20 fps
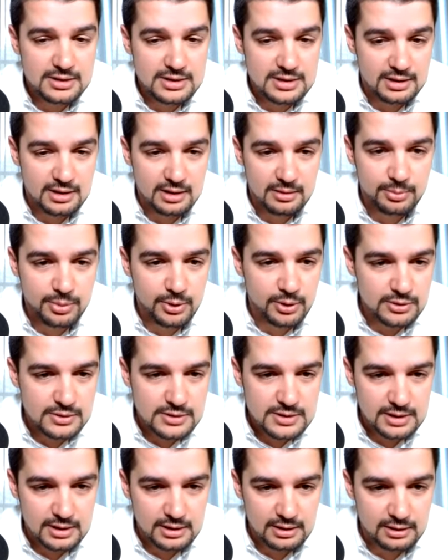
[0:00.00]
see them
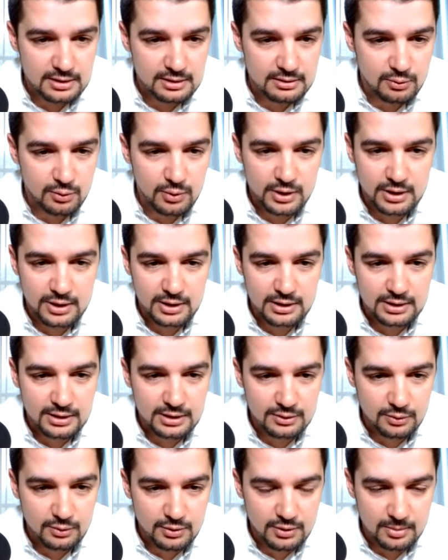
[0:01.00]
posting what they
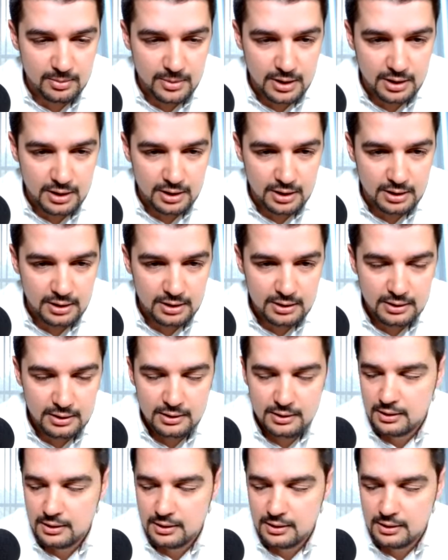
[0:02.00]
did with the money.